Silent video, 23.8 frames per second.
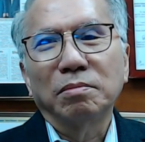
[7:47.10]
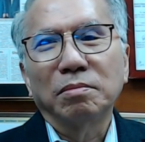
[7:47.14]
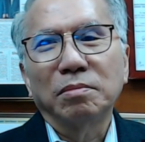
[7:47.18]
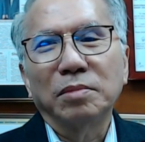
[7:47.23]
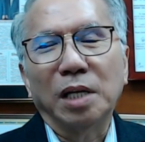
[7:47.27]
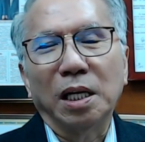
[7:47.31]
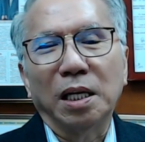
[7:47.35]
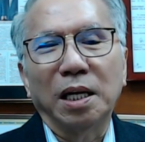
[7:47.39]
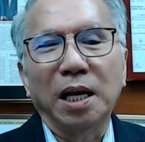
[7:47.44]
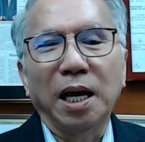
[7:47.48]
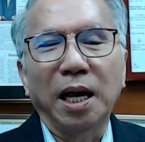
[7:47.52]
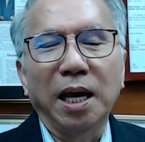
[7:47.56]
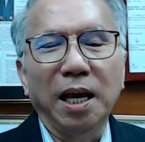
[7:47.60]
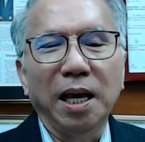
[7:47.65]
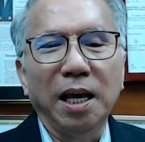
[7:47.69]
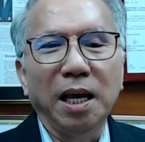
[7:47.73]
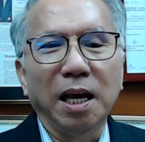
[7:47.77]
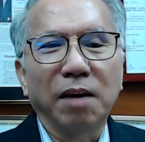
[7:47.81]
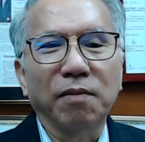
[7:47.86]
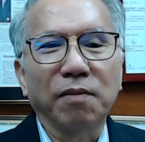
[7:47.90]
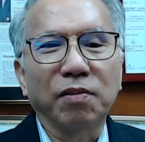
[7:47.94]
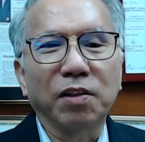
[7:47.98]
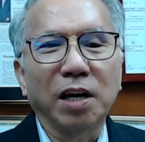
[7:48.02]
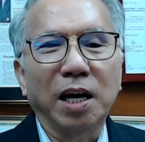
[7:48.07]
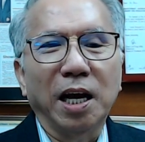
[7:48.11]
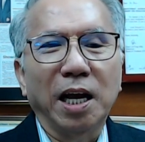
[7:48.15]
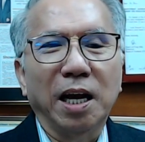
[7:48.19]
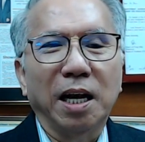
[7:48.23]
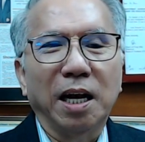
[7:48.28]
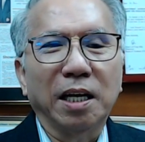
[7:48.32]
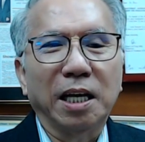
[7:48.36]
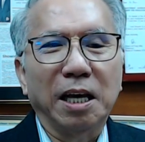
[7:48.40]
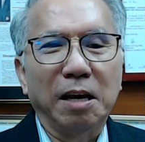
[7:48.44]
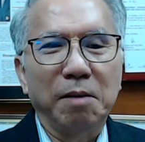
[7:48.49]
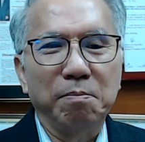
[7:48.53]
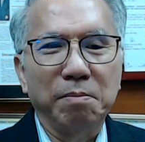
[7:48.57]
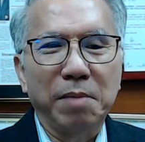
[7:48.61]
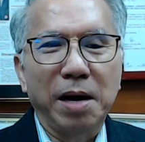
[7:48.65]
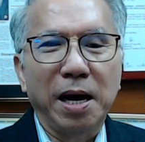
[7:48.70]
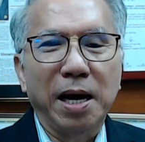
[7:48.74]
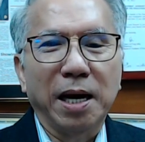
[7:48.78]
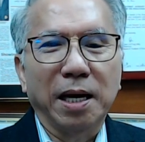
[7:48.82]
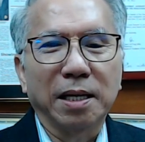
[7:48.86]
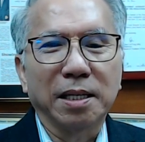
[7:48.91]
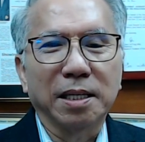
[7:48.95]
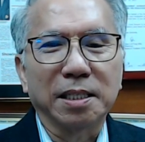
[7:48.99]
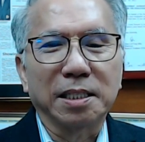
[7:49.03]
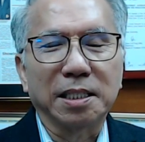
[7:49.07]
The day after I came
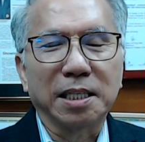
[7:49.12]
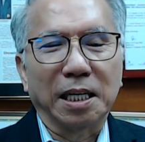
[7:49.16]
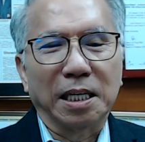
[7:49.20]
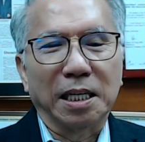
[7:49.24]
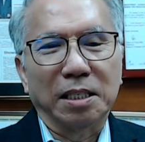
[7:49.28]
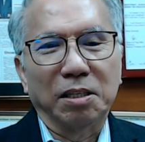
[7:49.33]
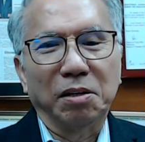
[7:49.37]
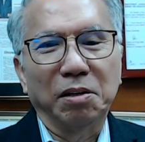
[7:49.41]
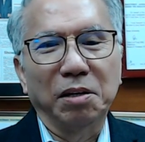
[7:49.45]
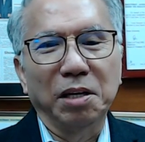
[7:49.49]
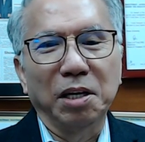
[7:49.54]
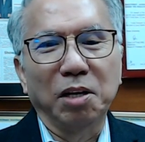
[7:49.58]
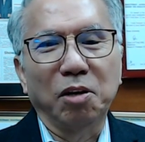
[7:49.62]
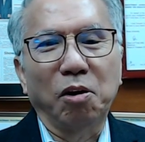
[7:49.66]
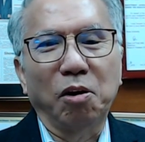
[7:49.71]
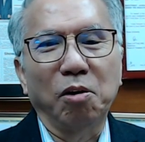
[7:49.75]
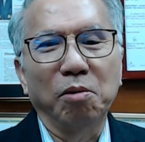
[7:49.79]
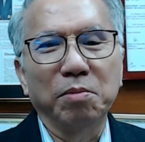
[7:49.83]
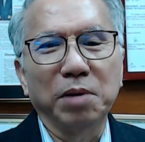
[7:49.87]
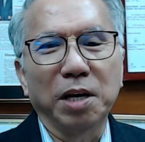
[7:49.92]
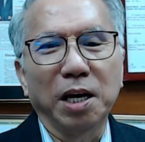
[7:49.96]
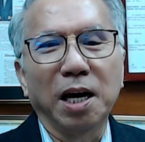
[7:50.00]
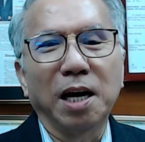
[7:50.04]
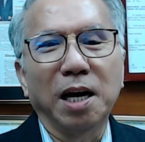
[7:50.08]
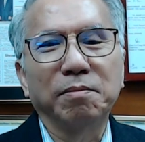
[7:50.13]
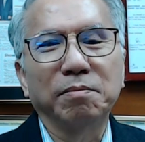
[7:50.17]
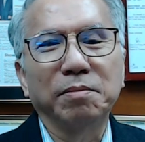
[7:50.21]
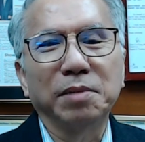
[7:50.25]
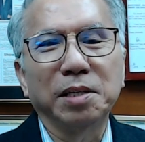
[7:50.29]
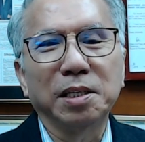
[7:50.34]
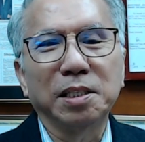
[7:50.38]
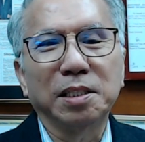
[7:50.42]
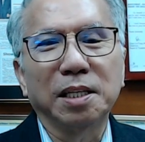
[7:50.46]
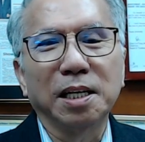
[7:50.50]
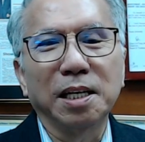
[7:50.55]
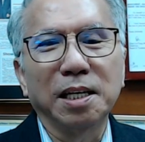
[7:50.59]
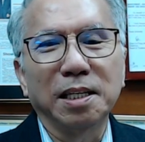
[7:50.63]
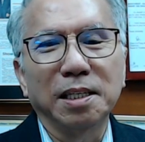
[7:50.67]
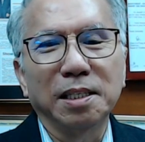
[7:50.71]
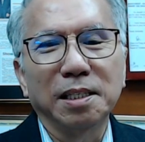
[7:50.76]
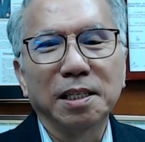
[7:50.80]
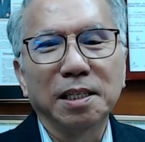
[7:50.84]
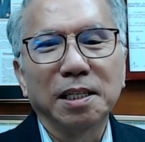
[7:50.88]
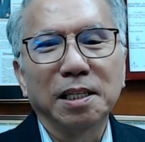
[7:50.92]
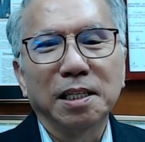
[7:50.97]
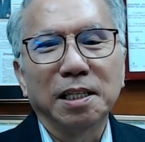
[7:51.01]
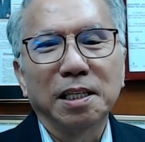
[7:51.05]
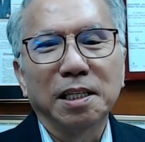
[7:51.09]
back, the secretary called me up. He said,
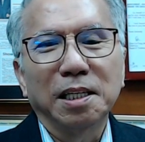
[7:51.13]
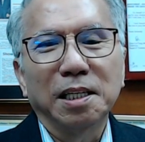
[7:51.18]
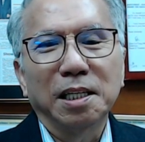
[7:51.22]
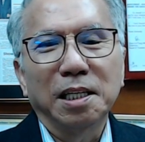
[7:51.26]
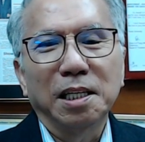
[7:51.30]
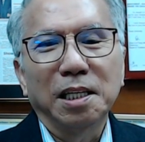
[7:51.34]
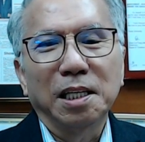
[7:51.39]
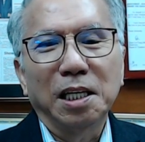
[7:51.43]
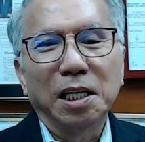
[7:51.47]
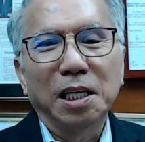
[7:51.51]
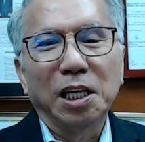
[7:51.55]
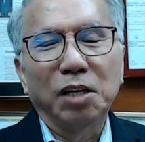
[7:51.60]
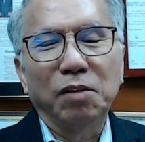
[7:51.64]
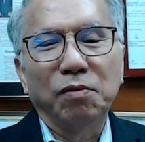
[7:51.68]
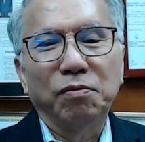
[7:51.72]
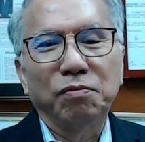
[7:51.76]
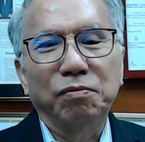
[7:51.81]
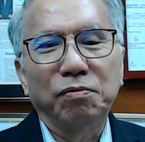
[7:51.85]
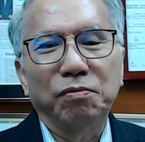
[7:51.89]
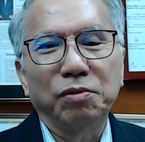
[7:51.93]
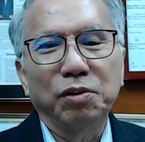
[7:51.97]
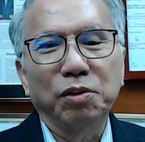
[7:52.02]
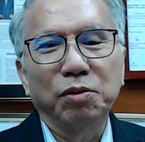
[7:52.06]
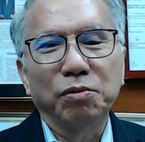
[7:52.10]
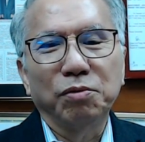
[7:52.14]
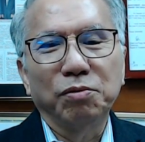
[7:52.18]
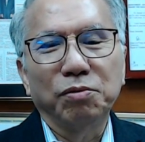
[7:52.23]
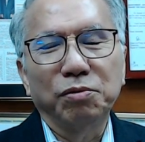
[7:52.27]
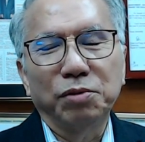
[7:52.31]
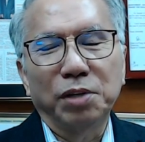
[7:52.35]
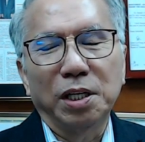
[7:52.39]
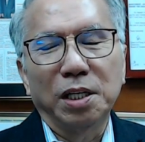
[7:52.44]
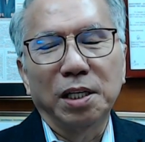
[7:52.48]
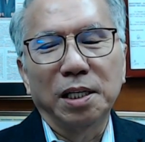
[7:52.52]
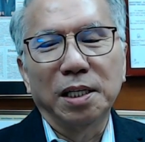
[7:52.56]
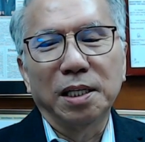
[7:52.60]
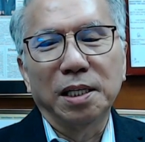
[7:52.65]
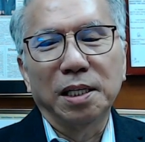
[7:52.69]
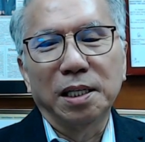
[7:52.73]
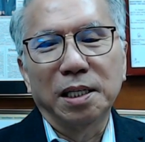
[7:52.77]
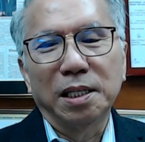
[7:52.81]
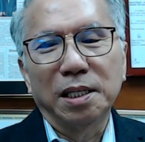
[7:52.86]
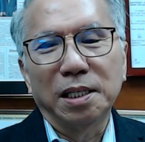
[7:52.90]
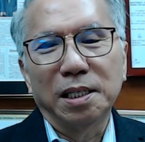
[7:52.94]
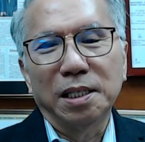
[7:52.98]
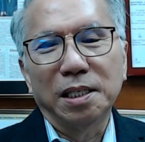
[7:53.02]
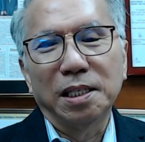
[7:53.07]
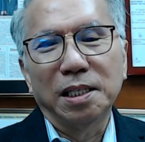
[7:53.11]
if you
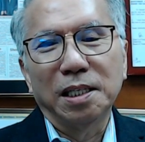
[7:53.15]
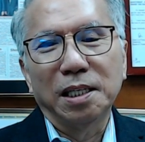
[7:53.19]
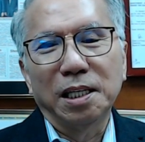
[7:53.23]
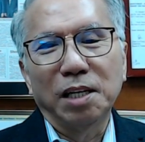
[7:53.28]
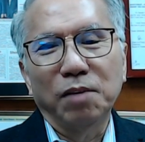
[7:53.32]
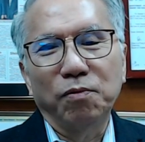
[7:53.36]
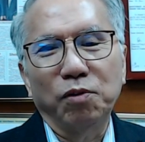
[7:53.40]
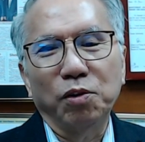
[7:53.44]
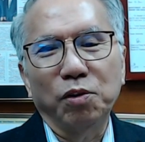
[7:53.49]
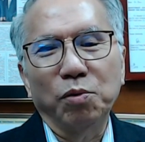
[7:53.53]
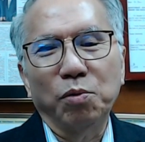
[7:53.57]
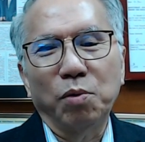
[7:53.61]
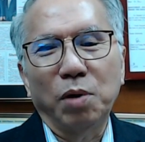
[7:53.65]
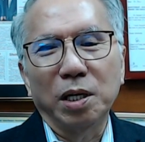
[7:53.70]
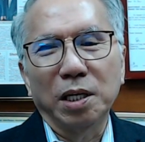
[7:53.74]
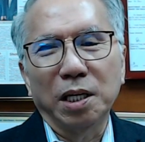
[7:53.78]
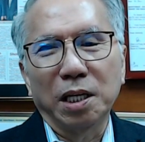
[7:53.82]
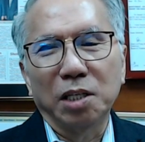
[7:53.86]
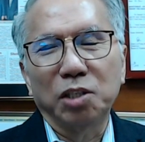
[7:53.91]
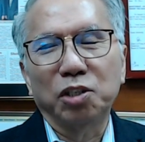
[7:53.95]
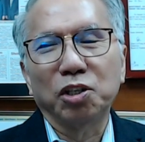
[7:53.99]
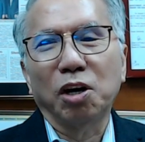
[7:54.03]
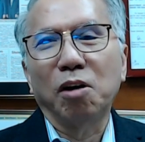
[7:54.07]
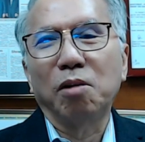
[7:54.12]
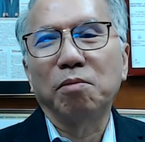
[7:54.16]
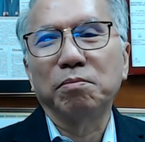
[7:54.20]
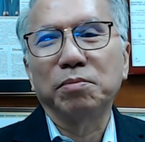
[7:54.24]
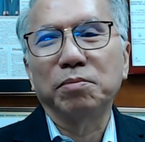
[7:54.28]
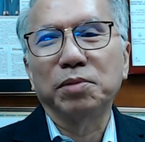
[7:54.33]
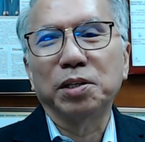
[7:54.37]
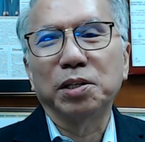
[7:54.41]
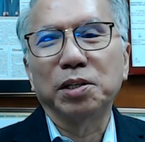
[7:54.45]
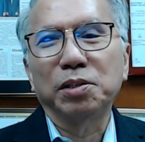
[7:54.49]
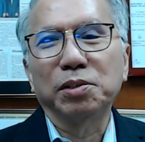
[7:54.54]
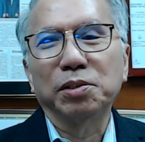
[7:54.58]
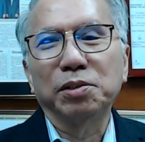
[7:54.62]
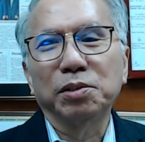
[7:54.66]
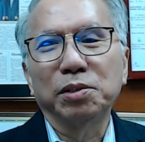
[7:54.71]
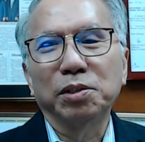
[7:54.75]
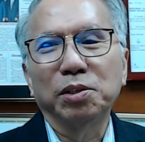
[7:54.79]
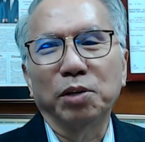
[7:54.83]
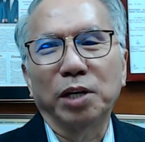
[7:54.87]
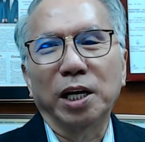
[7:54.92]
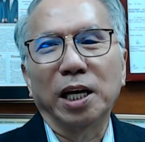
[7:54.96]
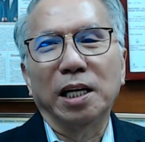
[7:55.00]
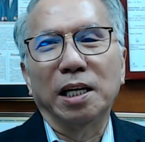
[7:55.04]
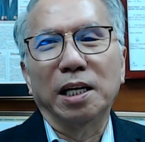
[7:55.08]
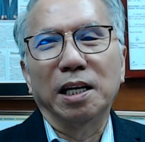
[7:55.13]
want the job, you know, you
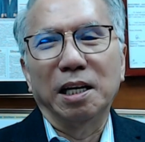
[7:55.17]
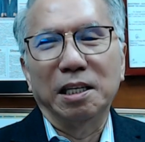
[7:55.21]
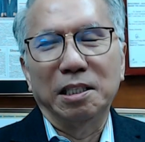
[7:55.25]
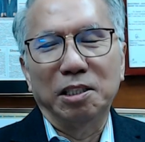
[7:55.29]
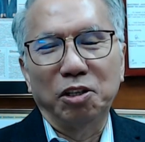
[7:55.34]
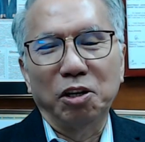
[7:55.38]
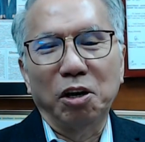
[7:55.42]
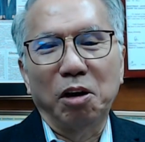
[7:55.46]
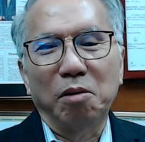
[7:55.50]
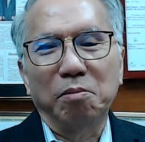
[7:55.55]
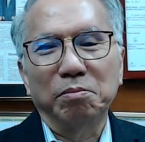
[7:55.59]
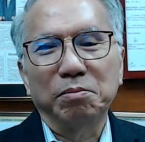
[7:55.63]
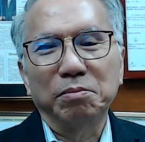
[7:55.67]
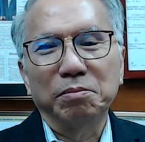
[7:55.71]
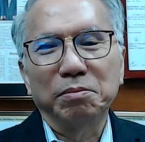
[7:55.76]
get that job.